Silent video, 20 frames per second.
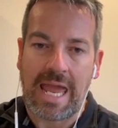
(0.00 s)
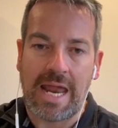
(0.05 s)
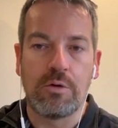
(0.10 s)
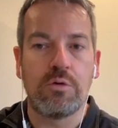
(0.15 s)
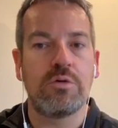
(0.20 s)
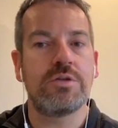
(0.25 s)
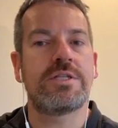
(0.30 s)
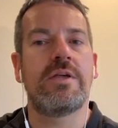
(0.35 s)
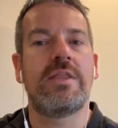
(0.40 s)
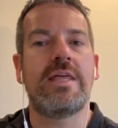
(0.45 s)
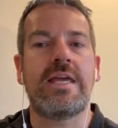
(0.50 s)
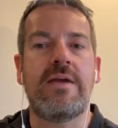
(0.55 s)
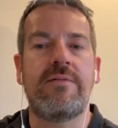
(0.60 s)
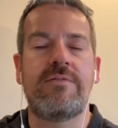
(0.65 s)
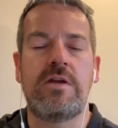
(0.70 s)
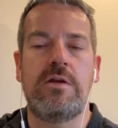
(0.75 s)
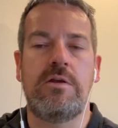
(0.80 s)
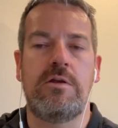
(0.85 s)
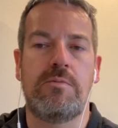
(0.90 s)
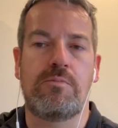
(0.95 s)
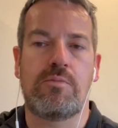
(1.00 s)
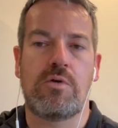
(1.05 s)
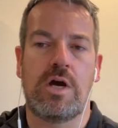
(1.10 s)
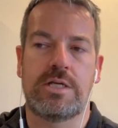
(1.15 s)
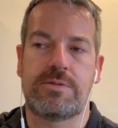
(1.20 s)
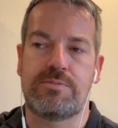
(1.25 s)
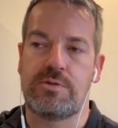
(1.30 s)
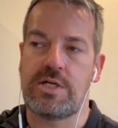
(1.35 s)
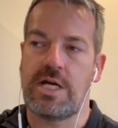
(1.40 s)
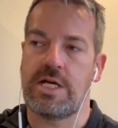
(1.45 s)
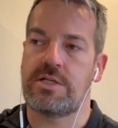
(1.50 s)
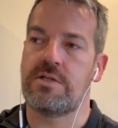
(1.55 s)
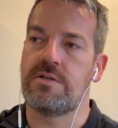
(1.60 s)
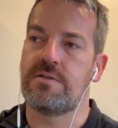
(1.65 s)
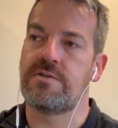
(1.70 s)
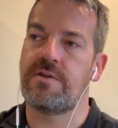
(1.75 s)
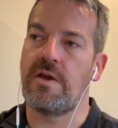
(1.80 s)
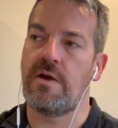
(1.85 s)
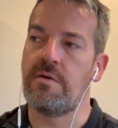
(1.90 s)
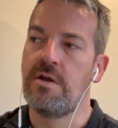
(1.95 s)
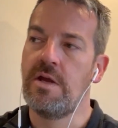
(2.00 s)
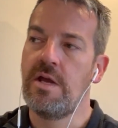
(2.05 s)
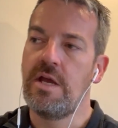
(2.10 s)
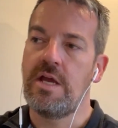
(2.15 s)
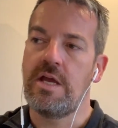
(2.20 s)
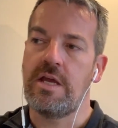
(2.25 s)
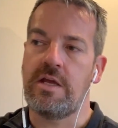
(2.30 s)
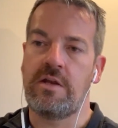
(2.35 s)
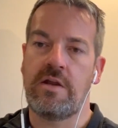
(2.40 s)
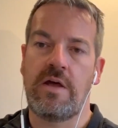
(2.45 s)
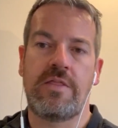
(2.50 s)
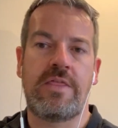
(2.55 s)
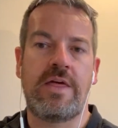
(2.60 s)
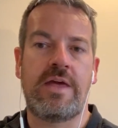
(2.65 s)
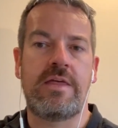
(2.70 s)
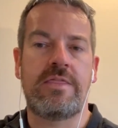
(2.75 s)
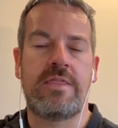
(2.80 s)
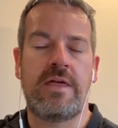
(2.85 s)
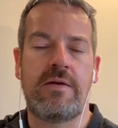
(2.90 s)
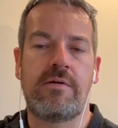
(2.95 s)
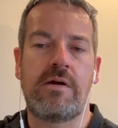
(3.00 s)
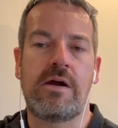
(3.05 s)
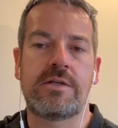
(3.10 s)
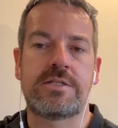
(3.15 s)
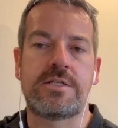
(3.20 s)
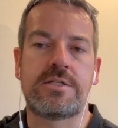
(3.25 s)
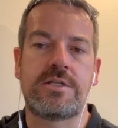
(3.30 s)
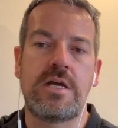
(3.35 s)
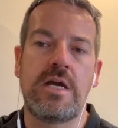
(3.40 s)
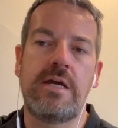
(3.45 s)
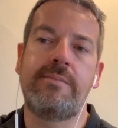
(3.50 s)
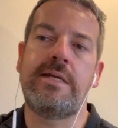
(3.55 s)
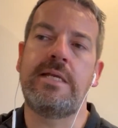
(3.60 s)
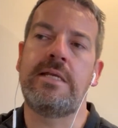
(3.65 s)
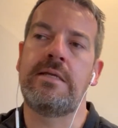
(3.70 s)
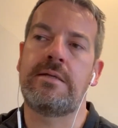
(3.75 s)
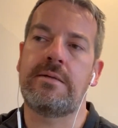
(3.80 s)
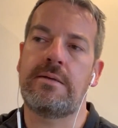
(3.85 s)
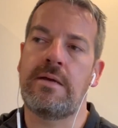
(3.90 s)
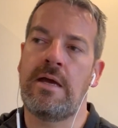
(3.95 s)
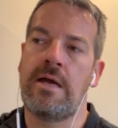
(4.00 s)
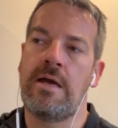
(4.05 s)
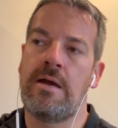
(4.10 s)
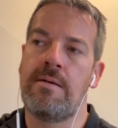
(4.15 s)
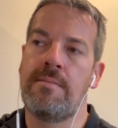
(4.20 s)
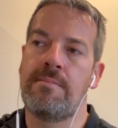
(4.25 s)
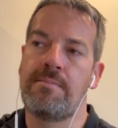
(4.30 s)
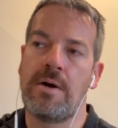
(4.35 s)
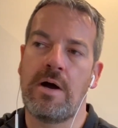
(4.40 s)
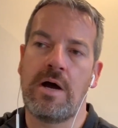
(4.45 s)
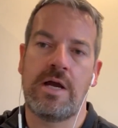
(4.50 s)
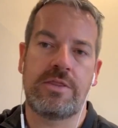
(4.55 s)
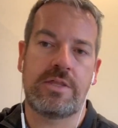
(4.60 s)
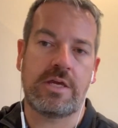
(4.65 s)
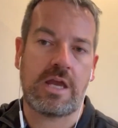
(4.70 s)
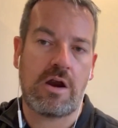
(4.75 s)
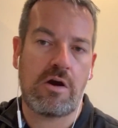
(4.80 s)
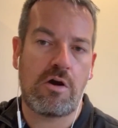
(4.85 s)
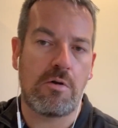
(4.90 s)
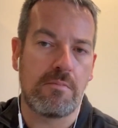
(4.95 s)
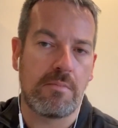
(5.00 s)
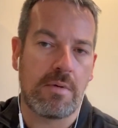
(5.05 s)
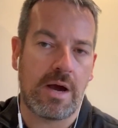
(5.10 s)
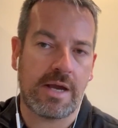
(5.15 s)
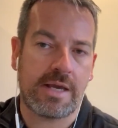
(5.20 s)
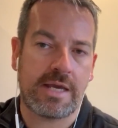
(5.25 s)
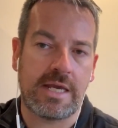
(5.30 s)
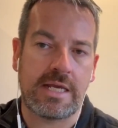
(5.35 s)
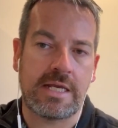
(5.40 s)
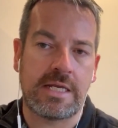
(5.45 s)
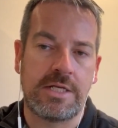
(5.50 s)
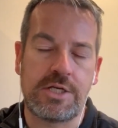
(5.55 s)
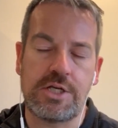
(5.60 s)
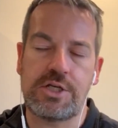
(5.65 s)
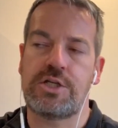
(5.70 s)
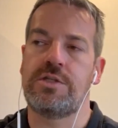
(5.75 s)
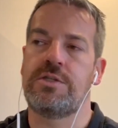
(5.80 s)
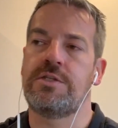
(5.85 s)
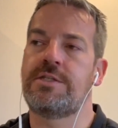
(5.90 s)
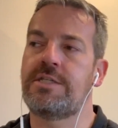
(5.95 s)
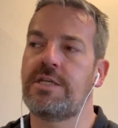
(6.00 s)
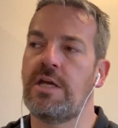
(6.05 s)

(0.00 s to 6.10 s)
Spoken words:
And also they give you your price projections. So, you know, they are determined by the current market conditions.